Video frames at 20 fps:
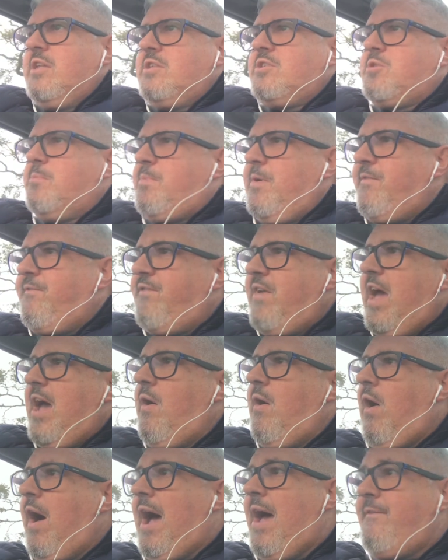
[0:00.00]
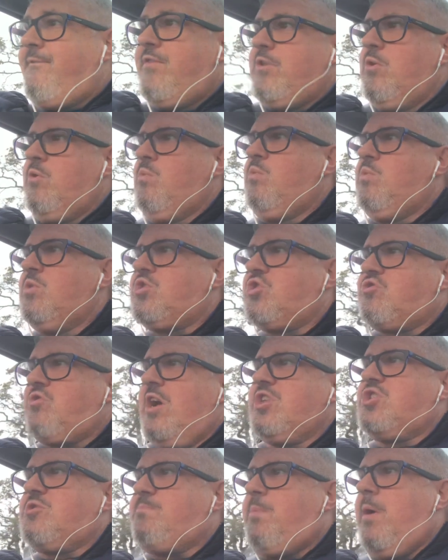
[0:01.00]
to be fair, I feel was
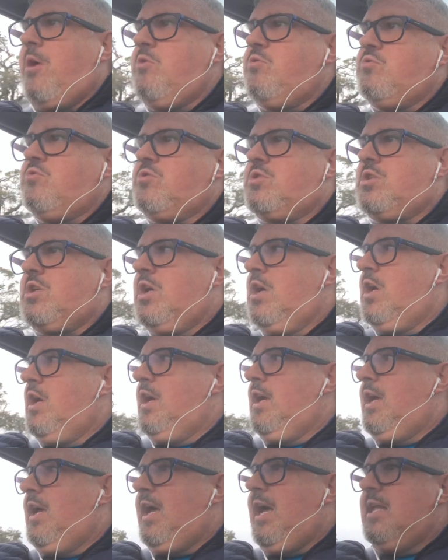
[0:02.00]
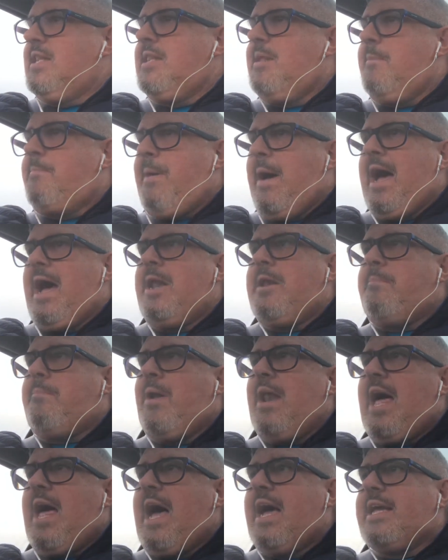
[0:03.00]
transposed in the pattern of
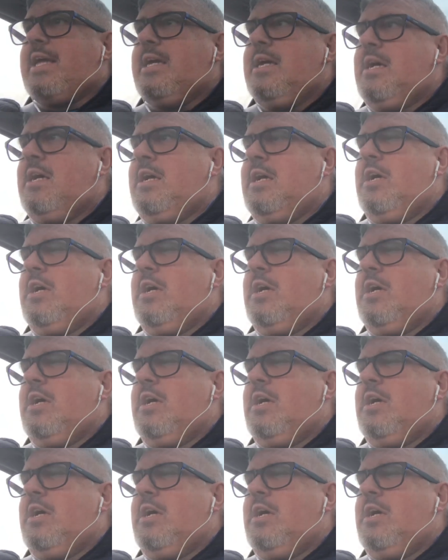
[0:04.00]
play.